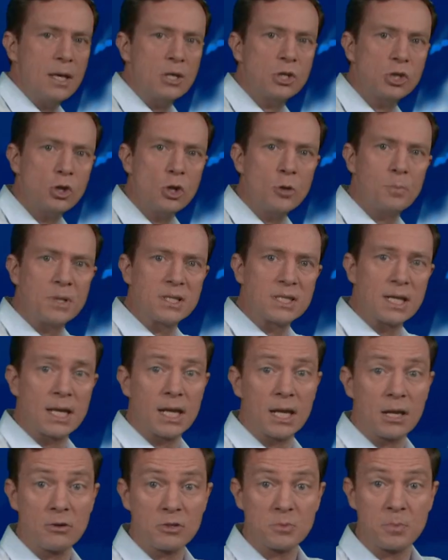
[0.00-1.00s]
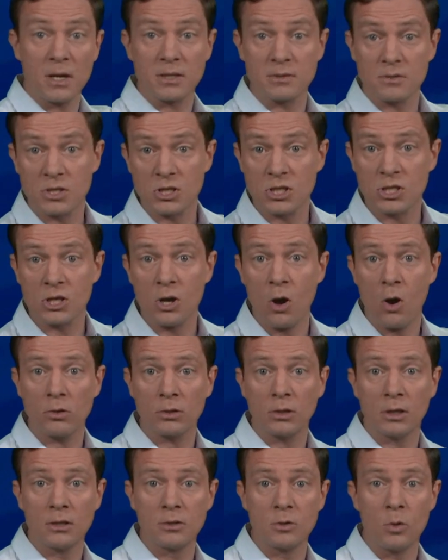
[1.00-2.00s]
There should, particularly across parts of
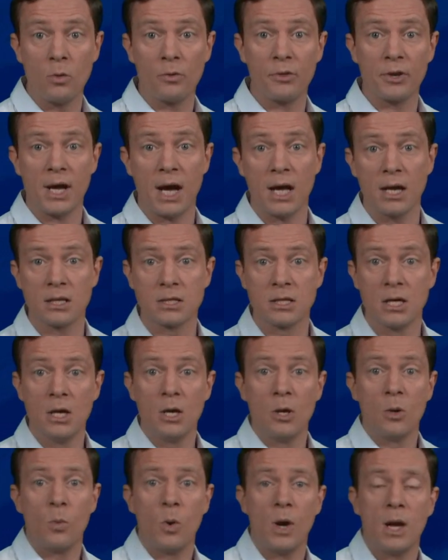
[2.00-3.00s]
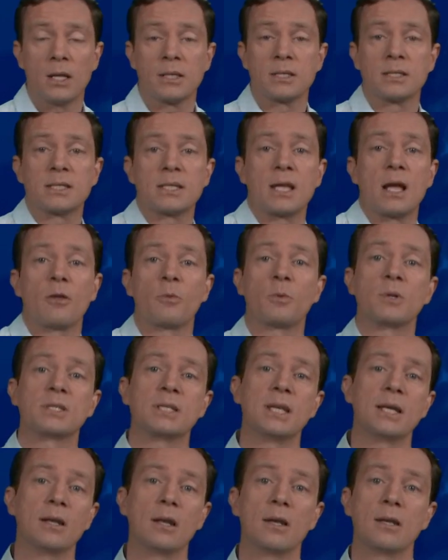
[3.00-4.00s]
Scotland, Northern Ireland, Wales and
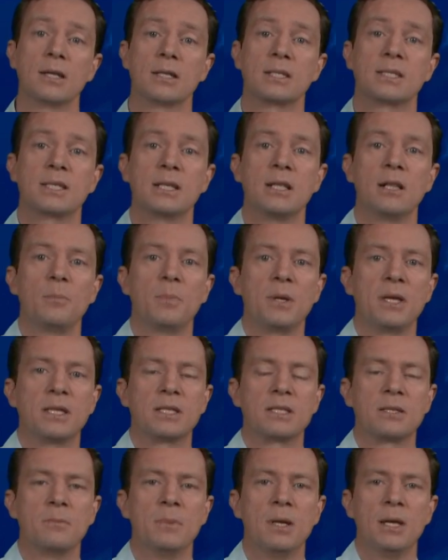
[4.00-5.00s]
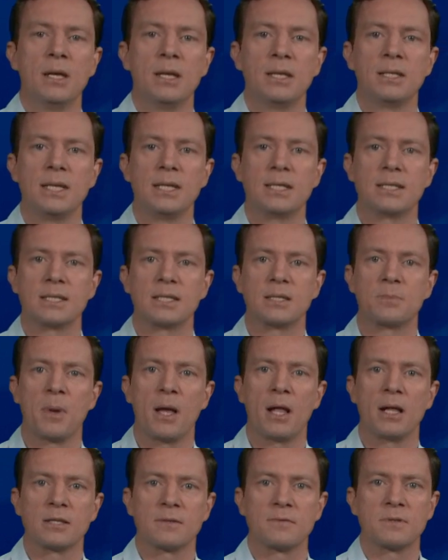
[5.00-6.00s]
southwest England, still be some decent
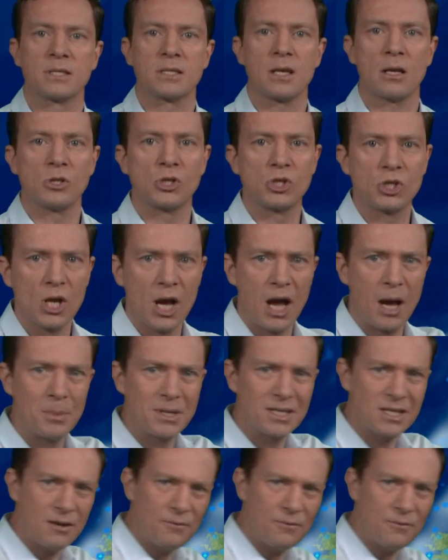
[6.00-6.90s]
spells of sunshine. But it's